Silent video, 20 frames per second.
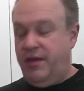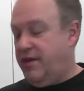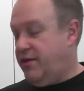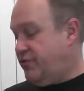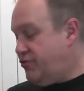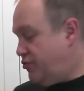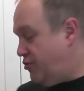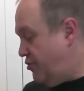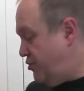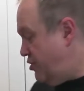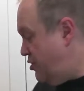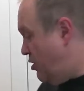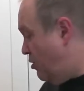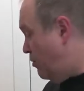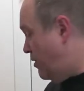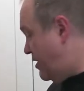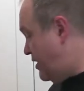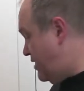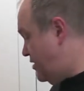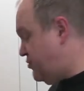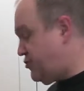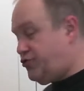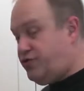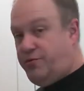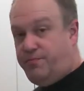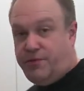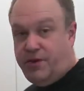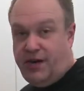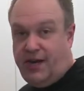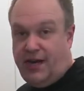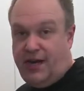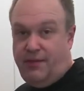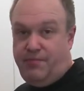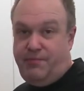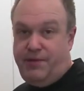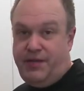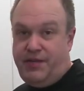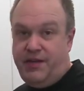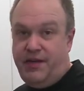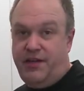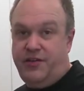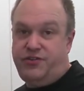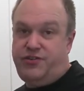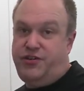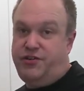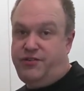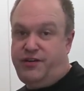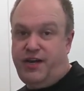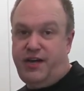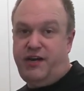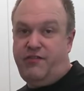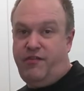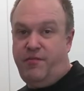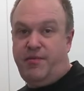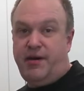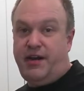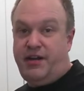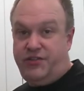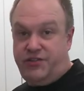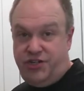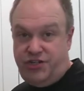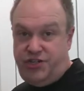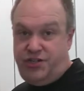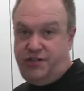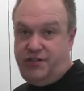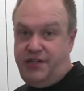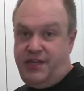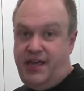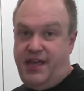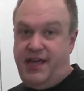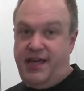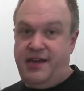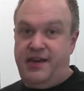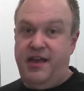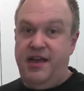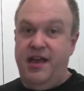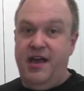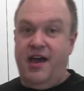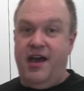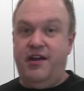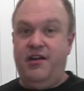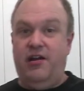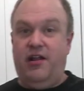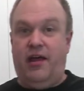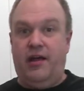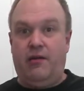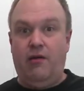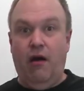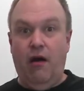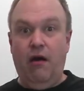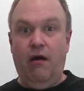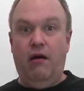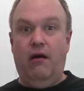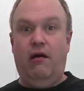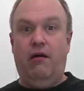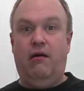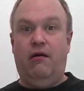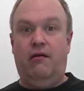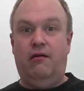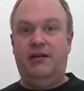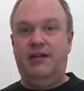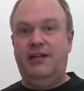So you don't want to get super hot because, not everybody's a chili head and they're like, oh,